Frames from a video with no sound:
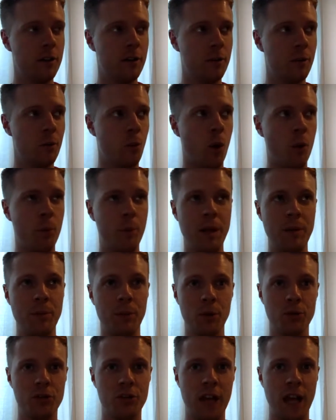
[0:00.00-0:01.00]
what
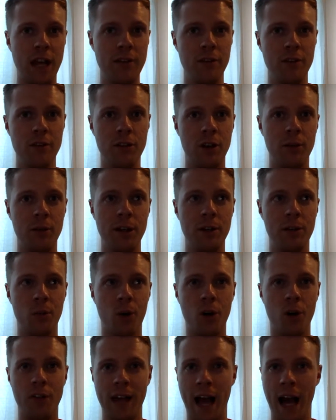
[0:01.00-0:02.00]
people say they're doing and
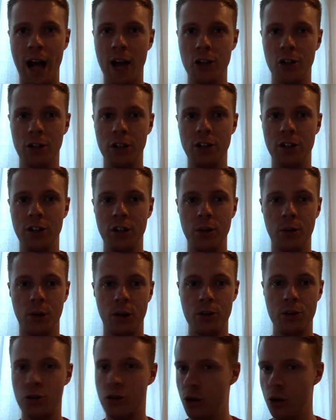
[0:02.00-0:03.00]
what they actually do are
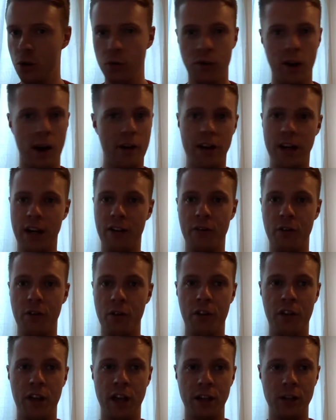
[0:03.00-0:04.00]
2 very
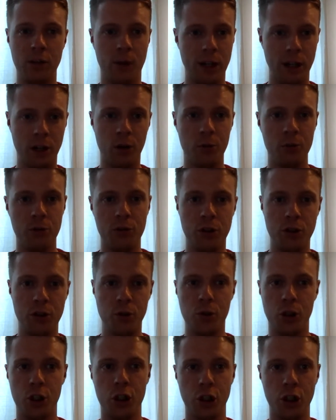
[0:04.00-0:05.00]
different things when it comes to
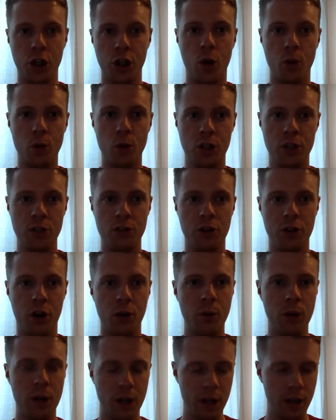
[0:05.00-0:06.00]
nutrition coaching.
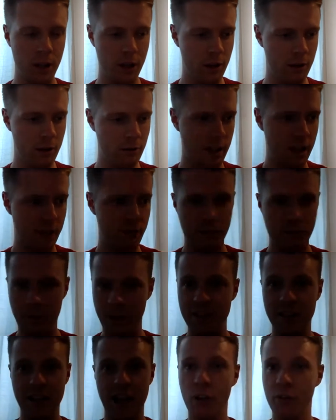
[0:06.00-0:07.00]
So give
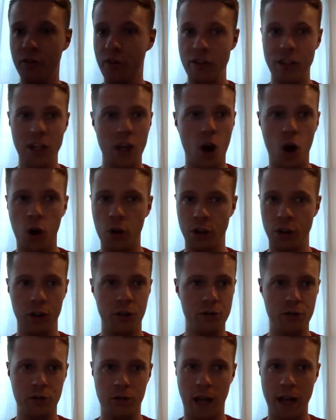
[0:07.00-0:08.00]
myself and the
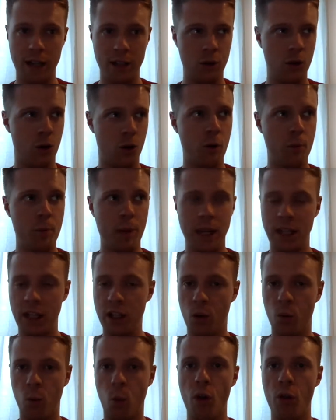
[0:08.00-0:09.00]
audience, like, your
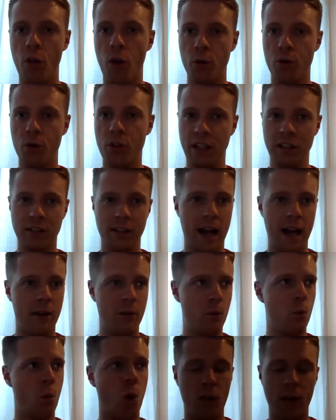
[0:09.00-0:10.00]
opinion on what those things are
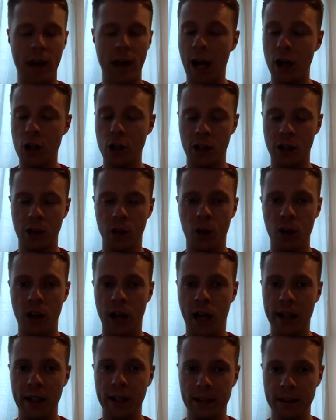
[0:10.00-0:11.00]
and what they actually look
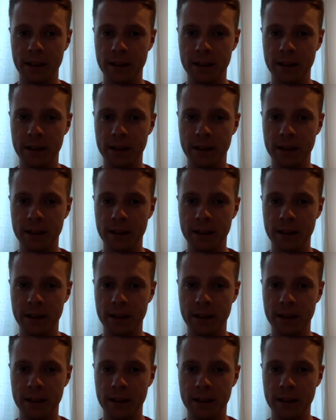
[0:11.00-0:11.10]
like.